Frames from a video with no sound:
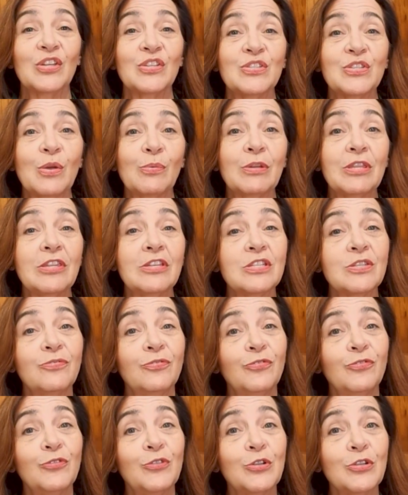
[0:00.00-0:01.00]
So in this
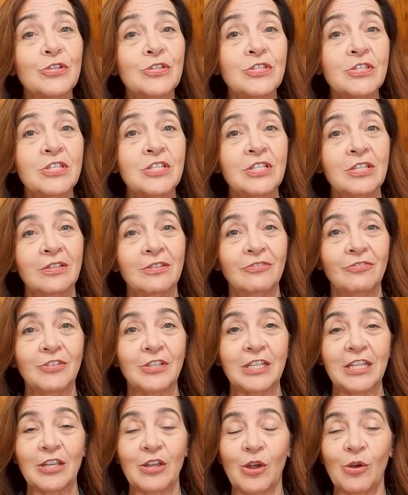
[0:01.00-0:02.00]
first
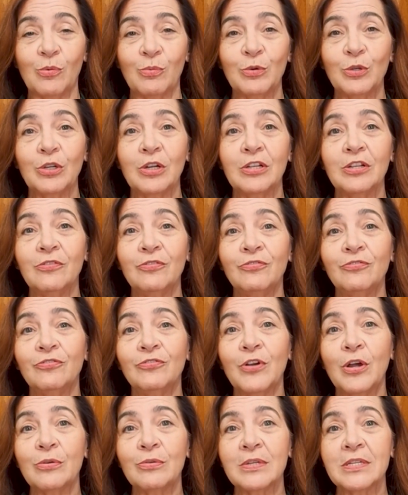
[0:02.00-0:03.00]
video, we're going to
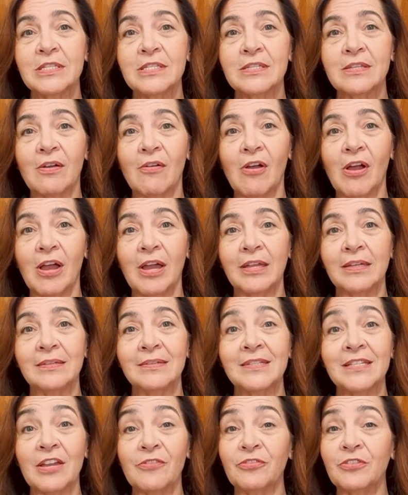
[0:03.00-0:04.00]
focus
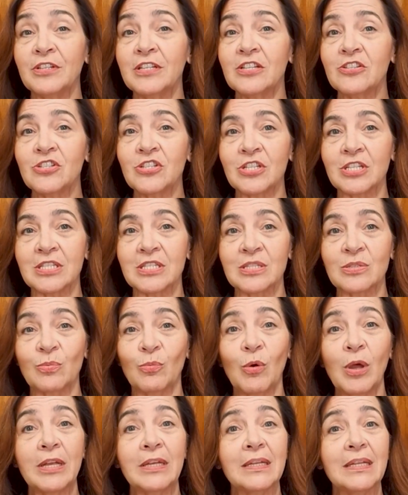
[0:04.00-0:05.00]
on definitions.
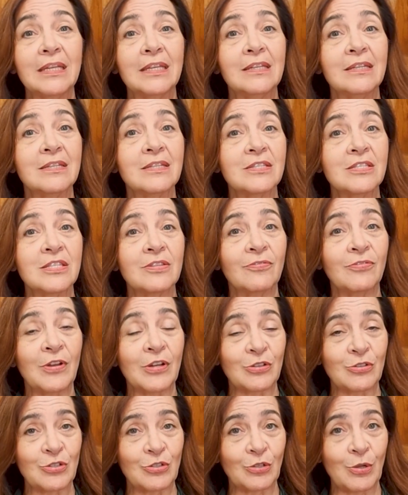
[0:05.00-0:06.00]
What is a
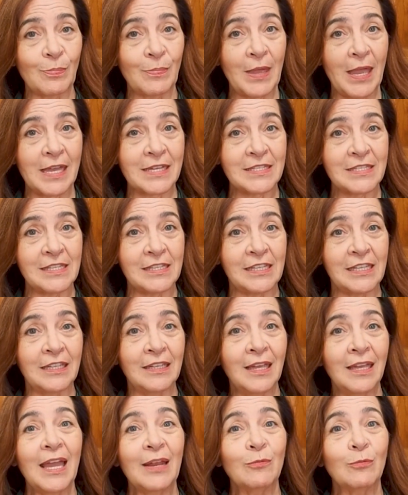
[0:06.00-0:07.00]
functional
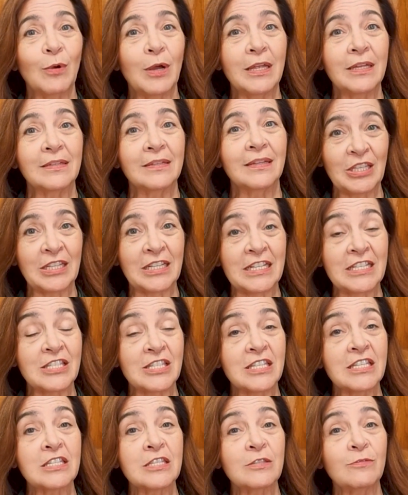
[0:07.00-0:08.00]
capacity and what it
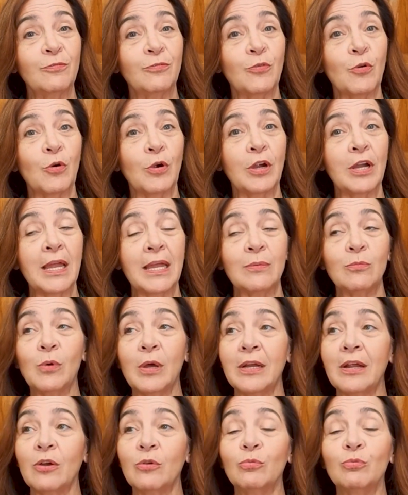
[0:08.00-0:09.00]
exists for, and
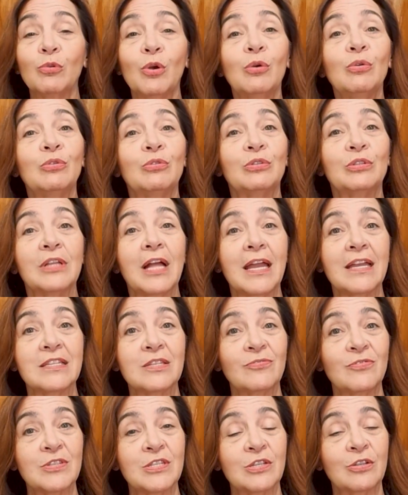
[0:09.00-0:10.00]
what our role
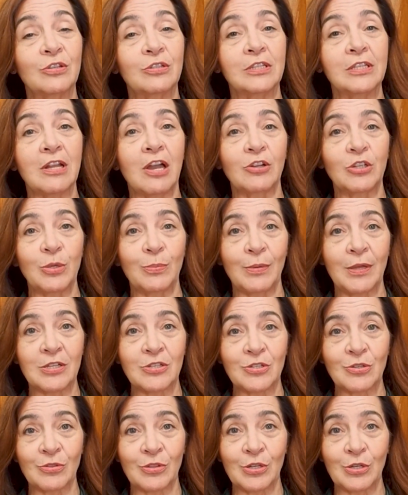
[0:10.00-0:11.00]
as physical and
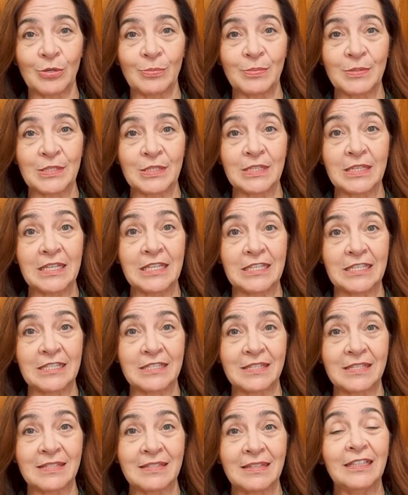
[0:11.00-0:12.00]
occupational therapists
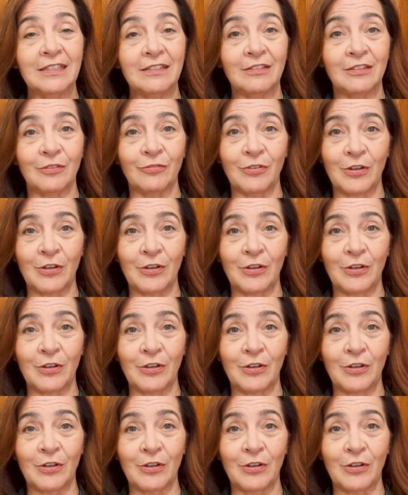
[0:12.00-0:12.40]
is in the